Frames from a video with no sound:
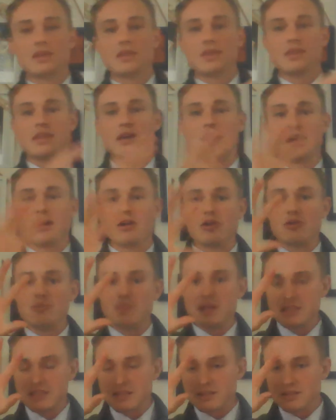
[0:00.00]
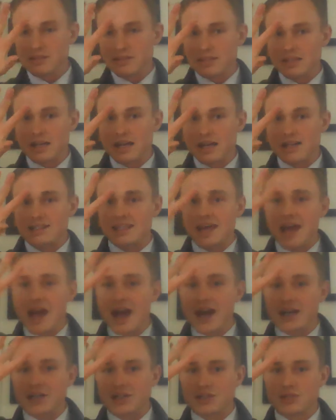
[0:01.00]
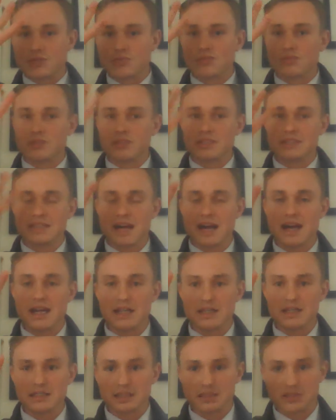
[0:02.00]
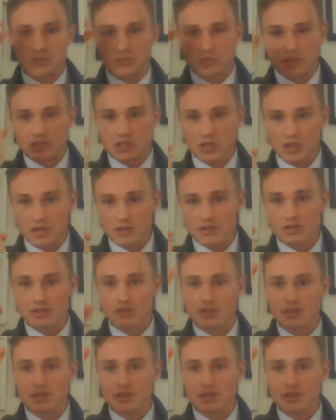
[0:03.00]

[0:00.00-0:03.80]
that are basically attached really tightly to each other.